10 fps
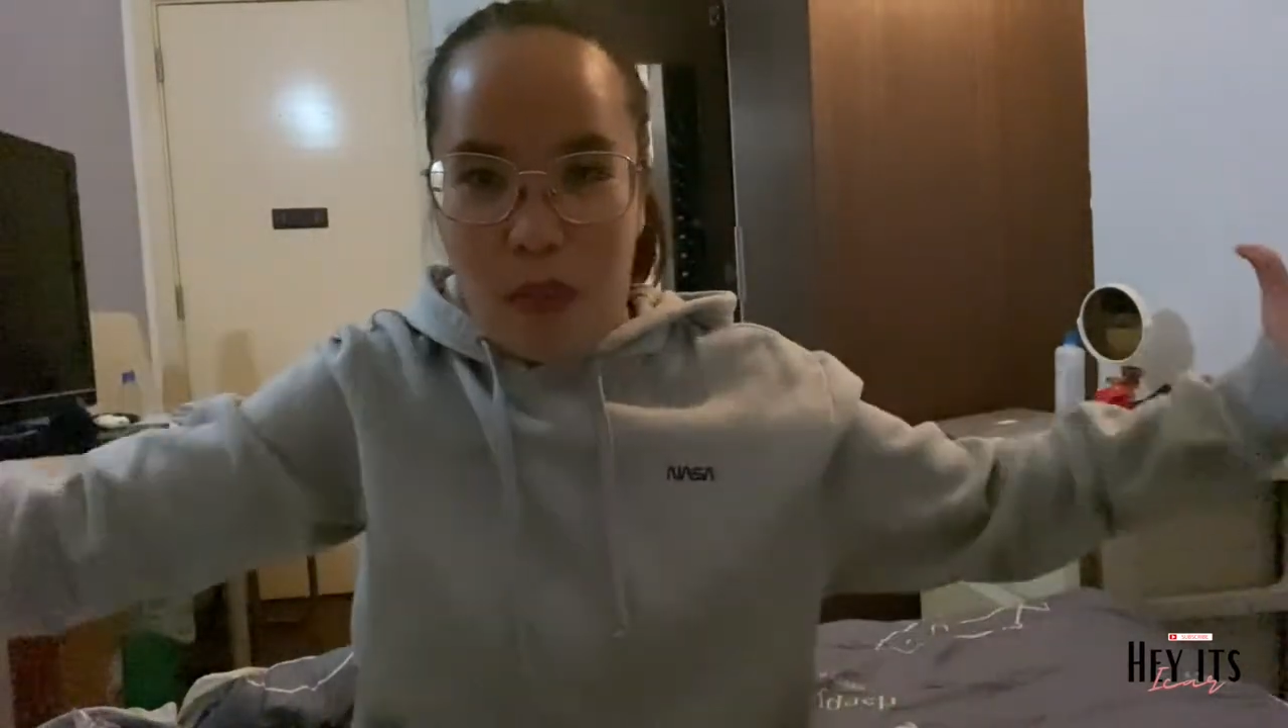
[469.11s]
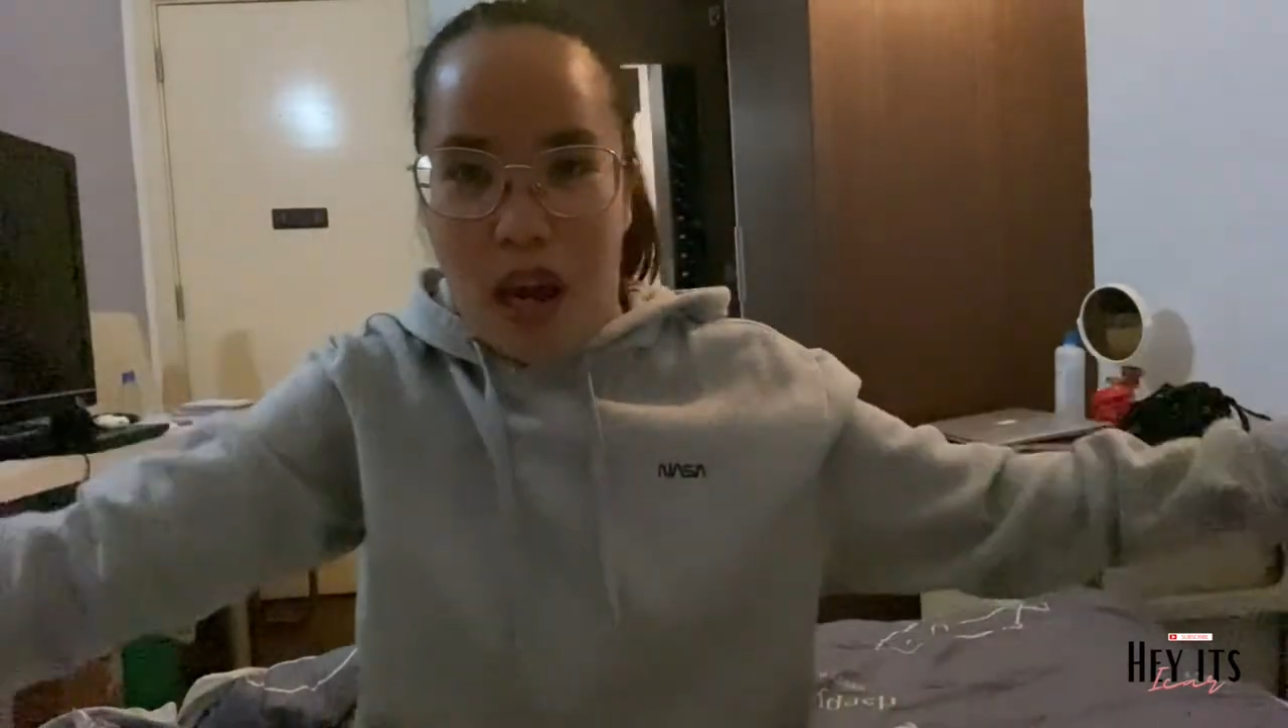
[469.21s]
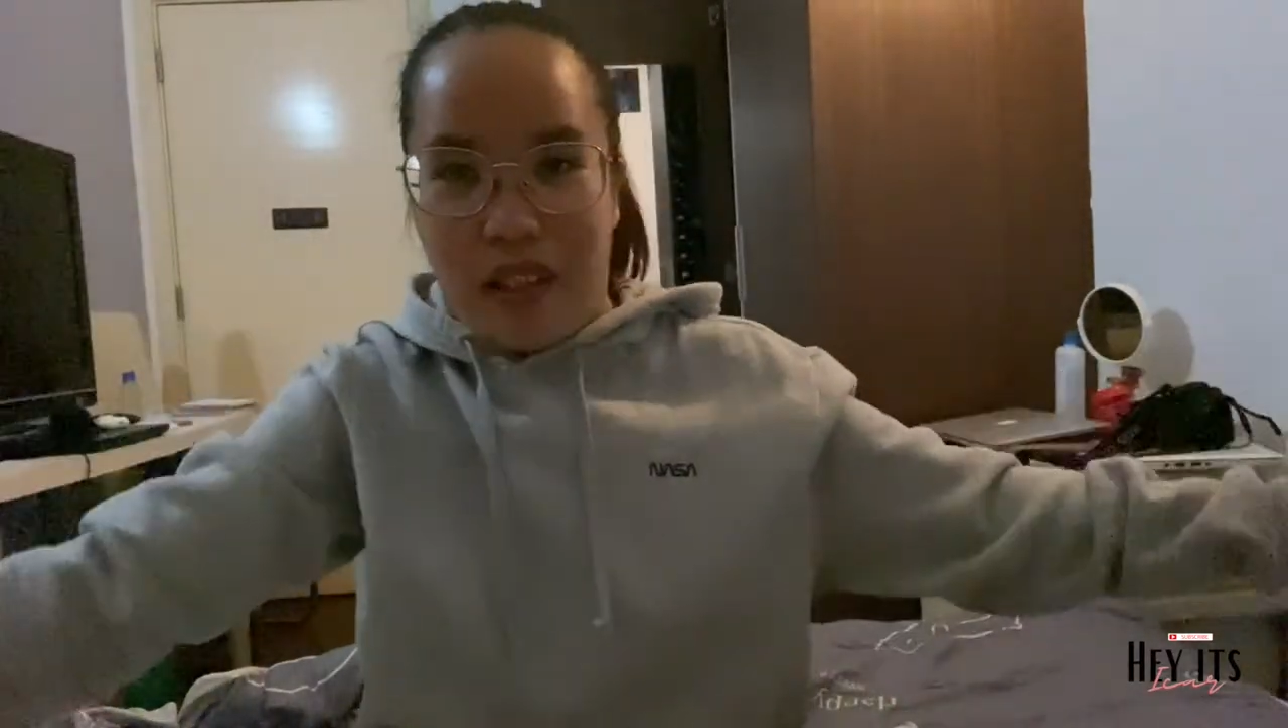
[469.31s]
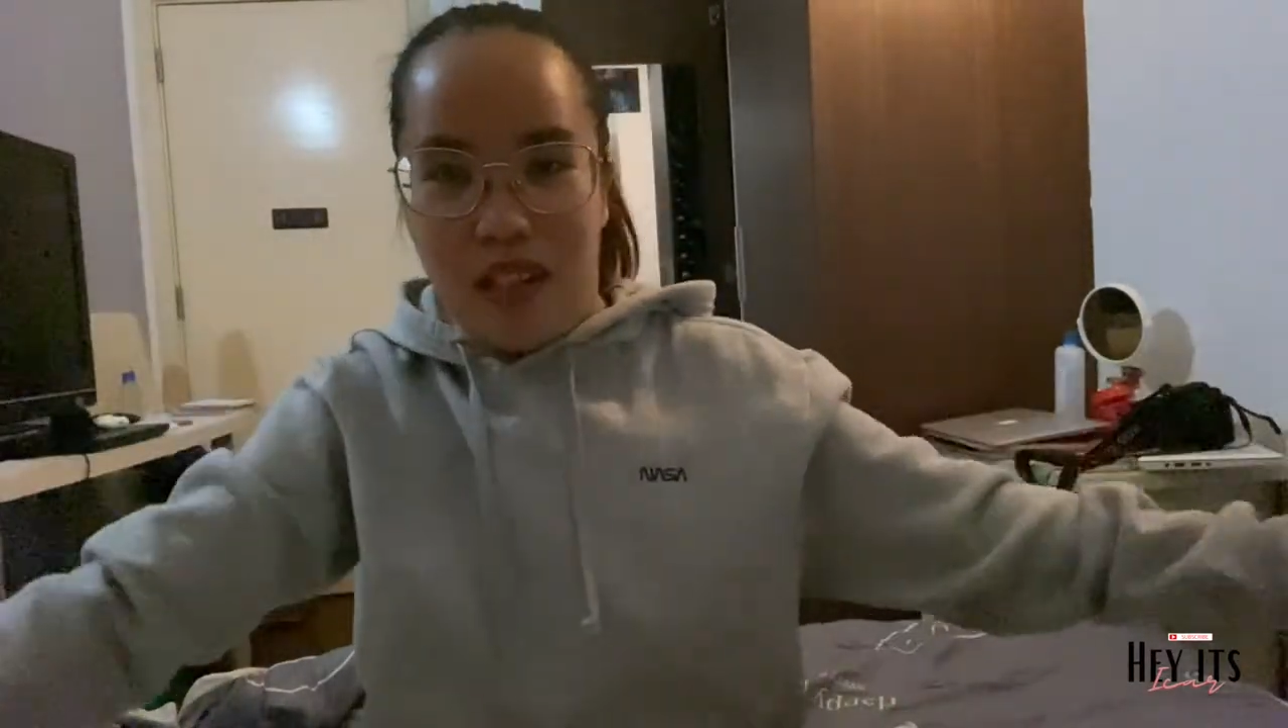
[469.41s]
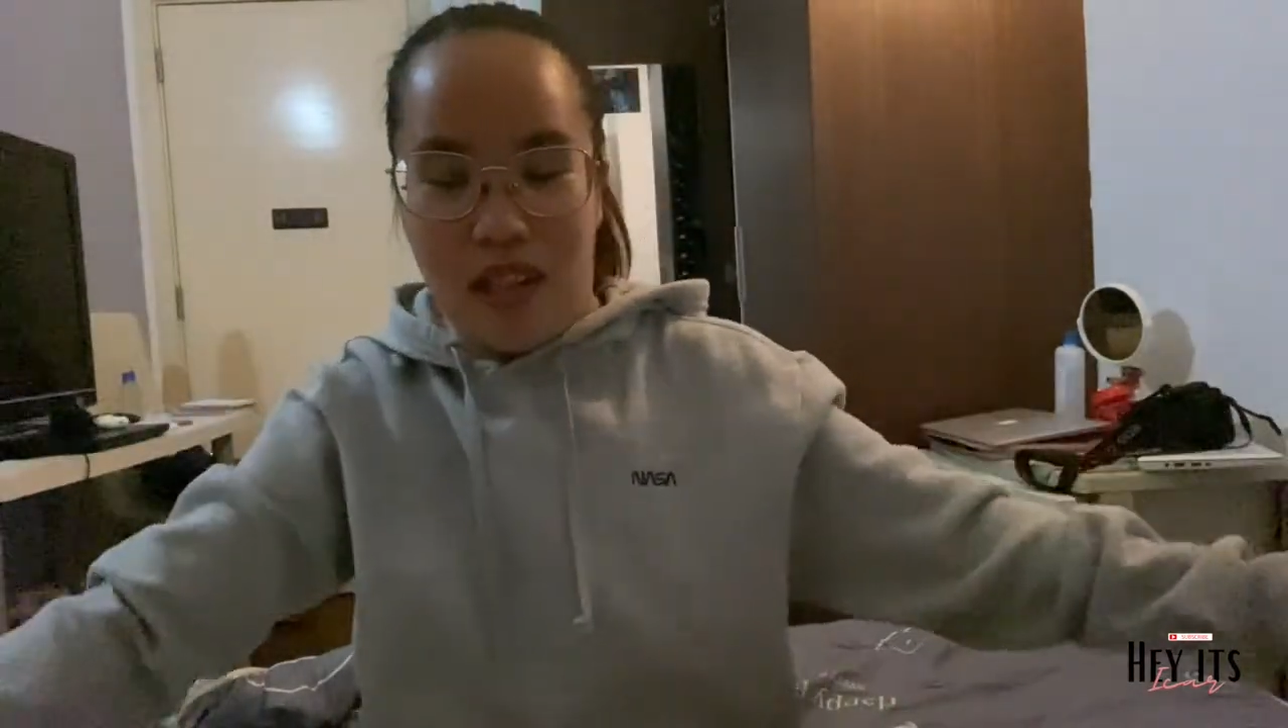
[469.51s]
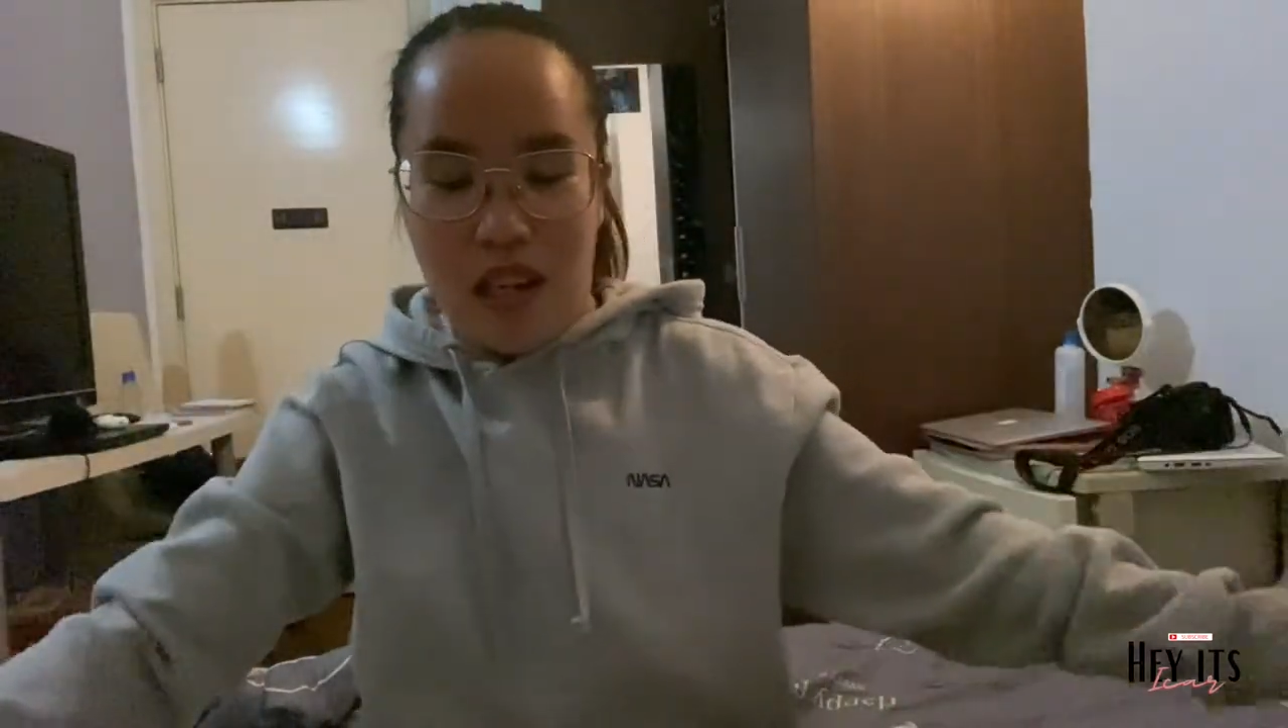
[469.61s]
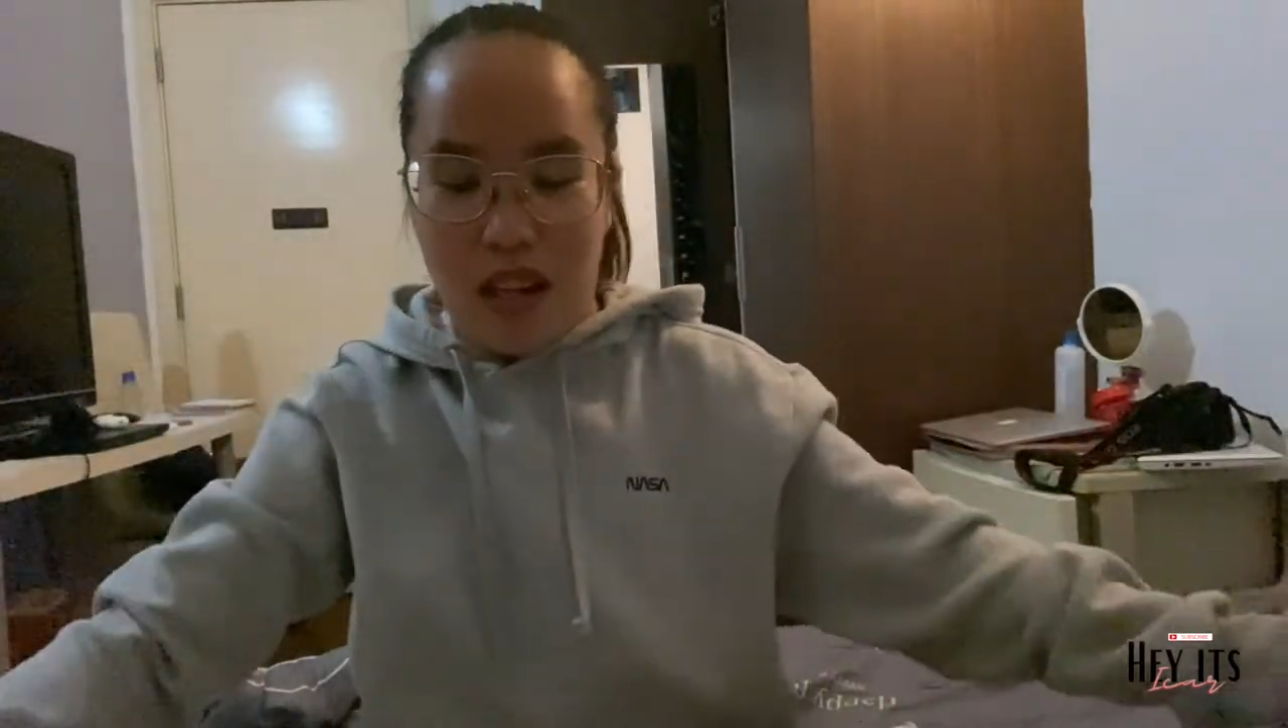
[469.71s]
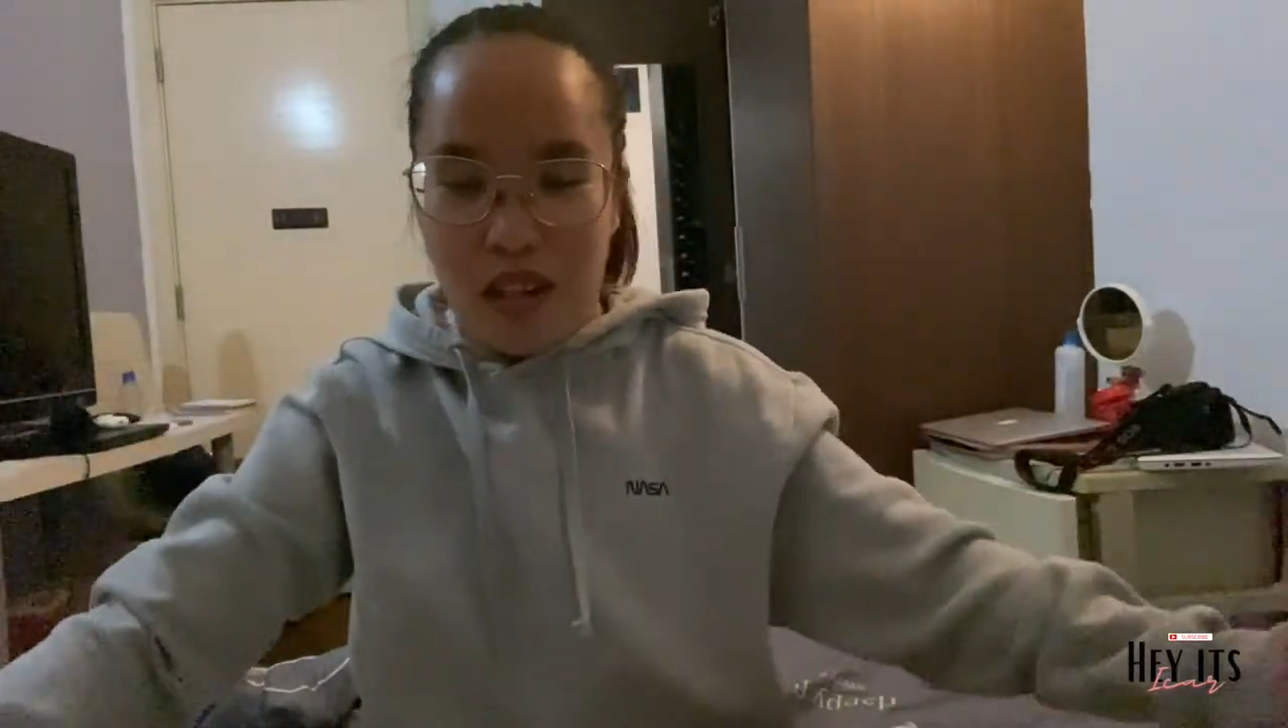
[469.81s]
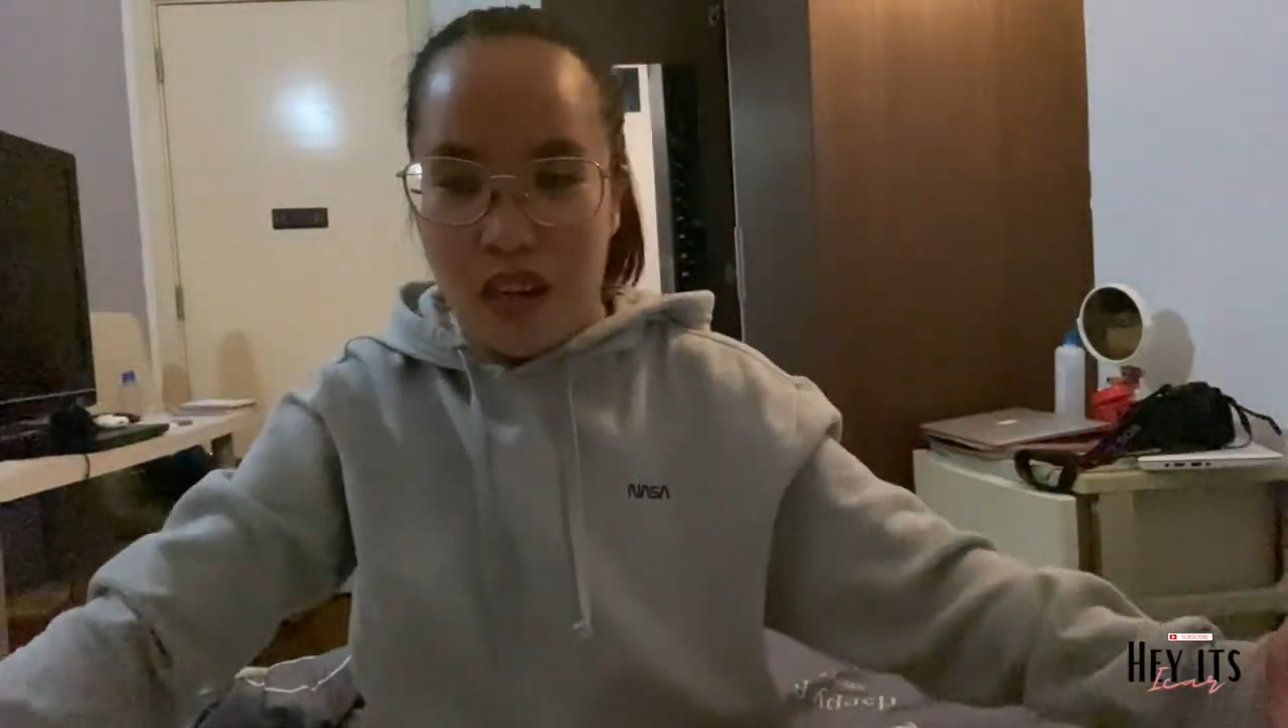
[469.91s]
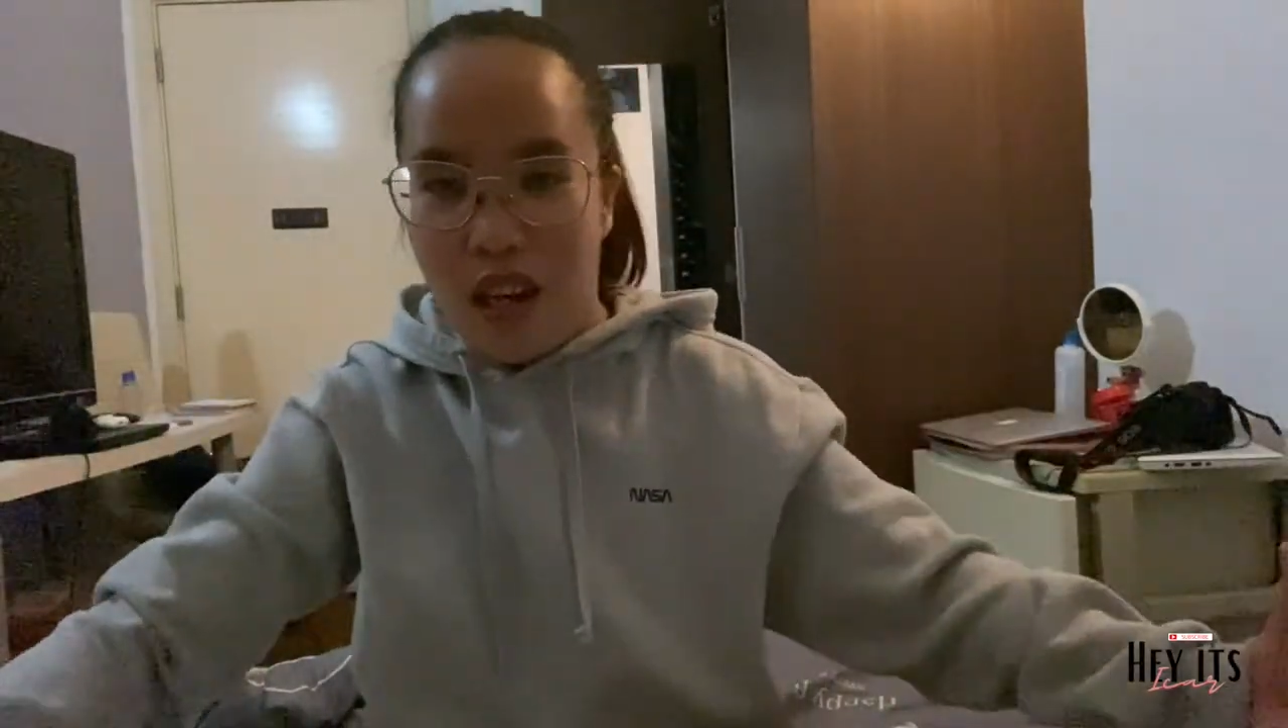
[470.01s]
island here